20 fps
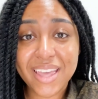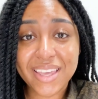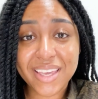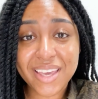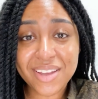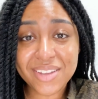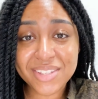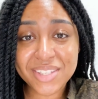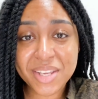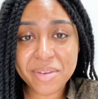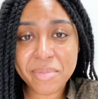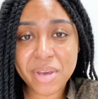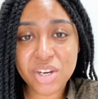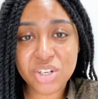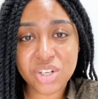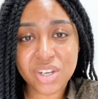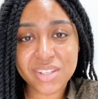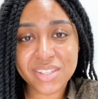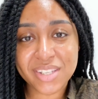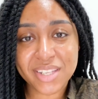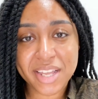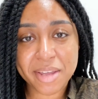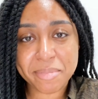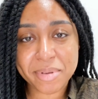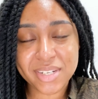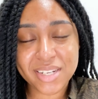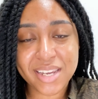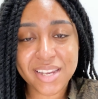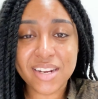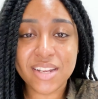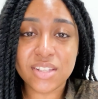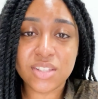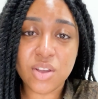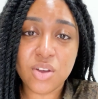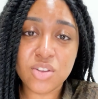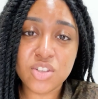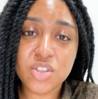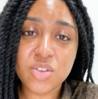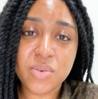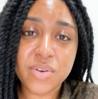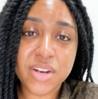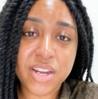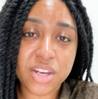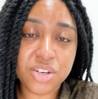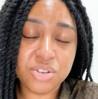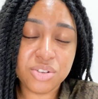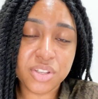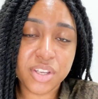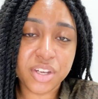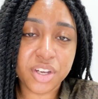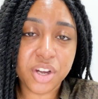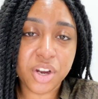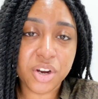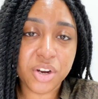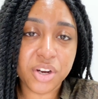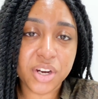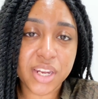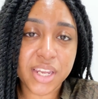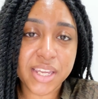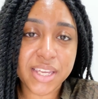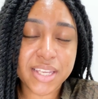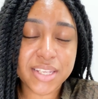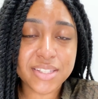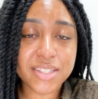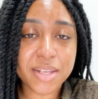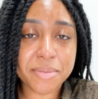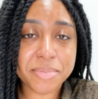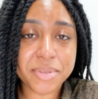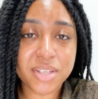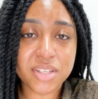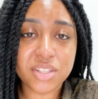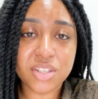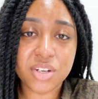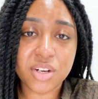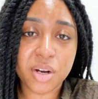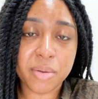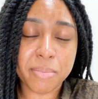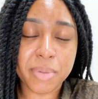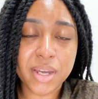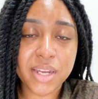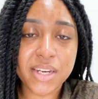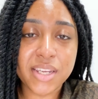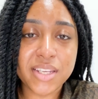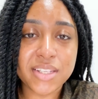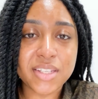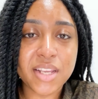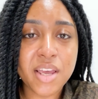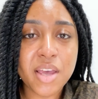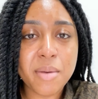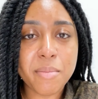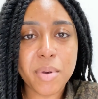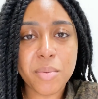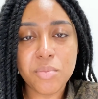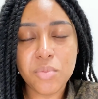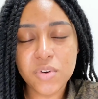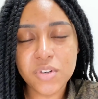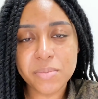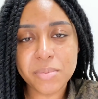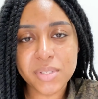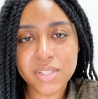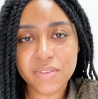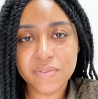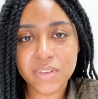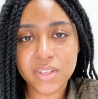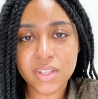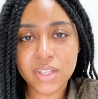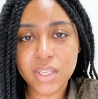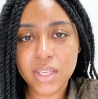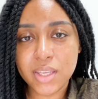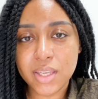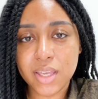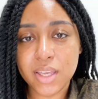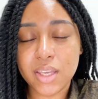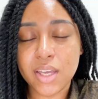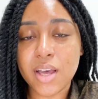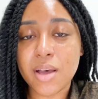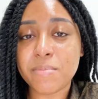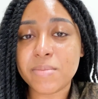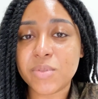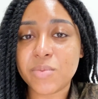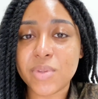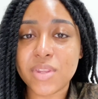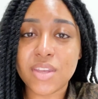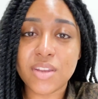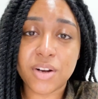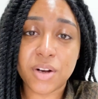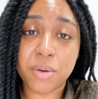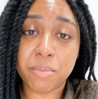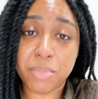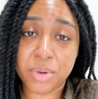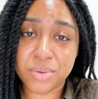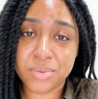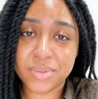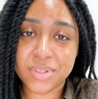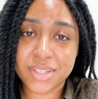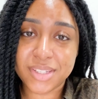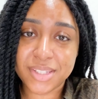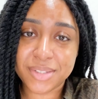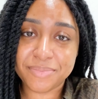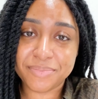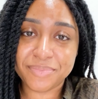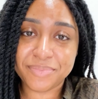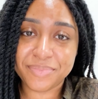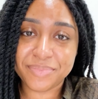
Calcium hydroxylapatite is also a naturally occurring substance in our bodies, but more specifically, it comes within our bones.